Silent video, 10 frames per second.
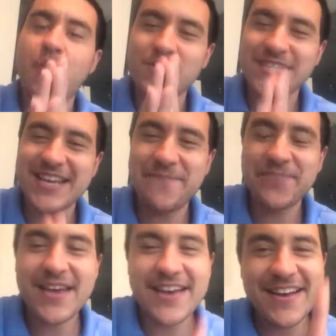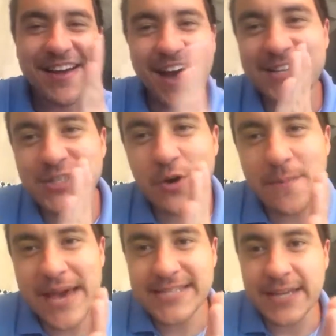See, God is so
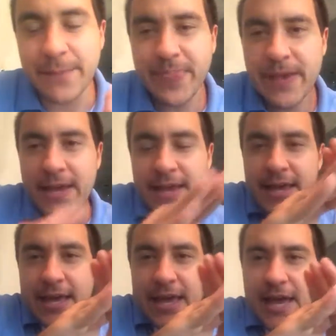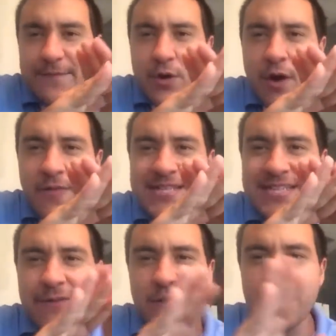amazing. If you're on this
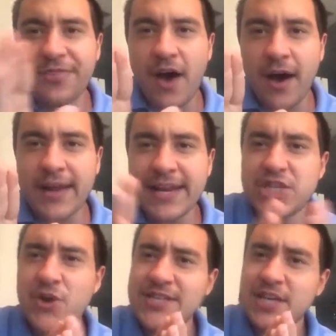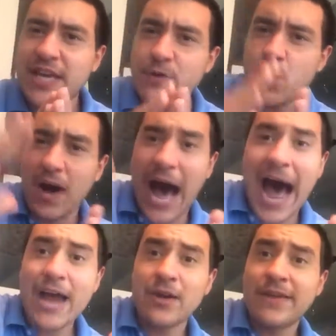level of thought and He tries to give you a
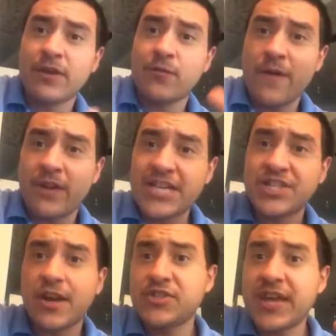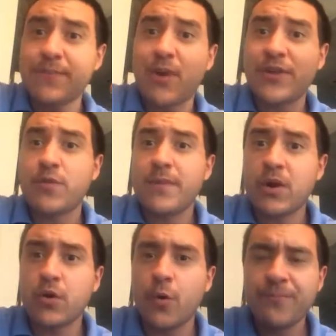higher level of revelation, understanding, breakthrough, and
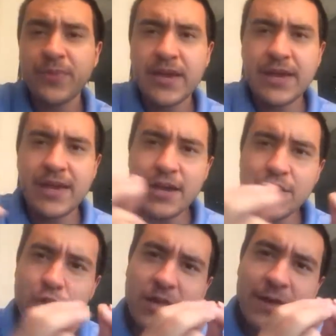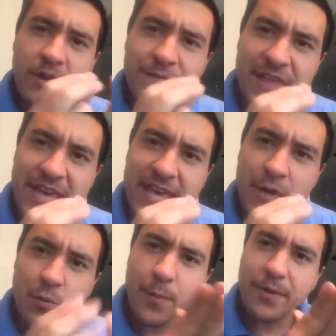miracle, your level of
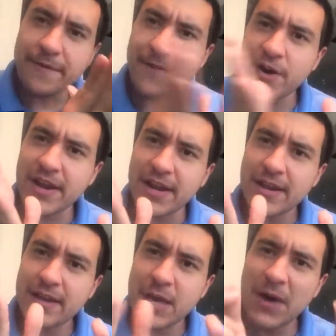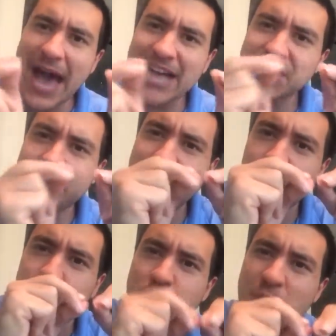thinking will pervert it. It will actually make
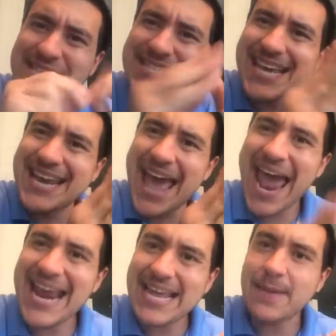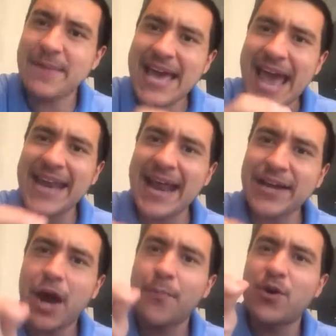you twist and hate Him and
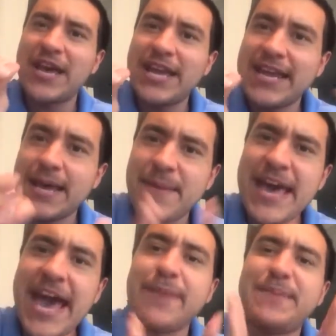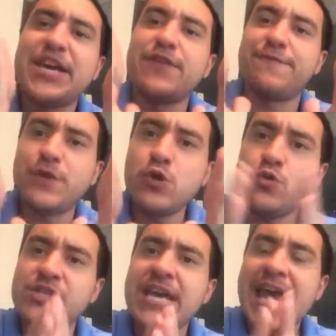not comprehend Him and be
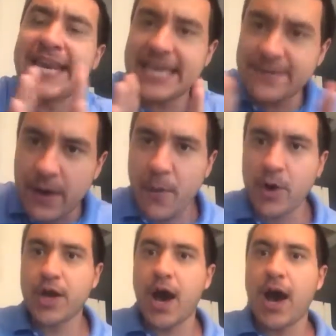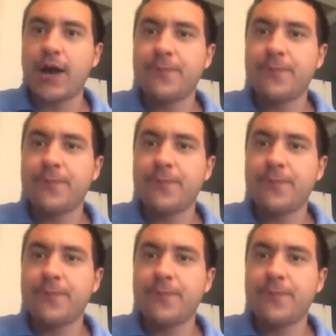confused and give up on God.